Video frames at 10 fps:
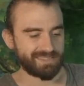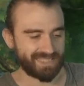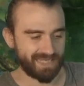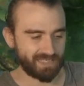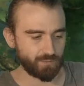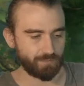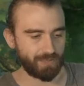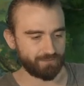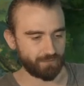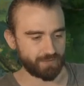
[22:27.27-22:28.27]
Then we
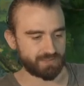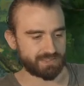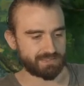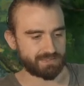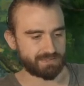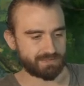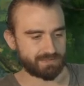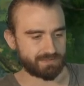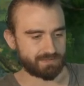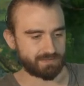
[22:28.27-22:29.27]
blood promote.
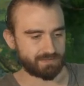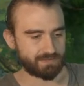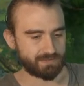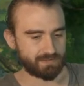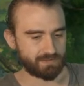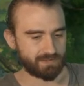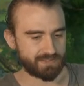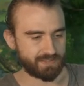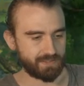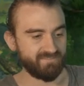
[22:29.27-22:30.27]

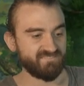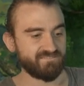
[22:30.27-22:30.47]
This guy.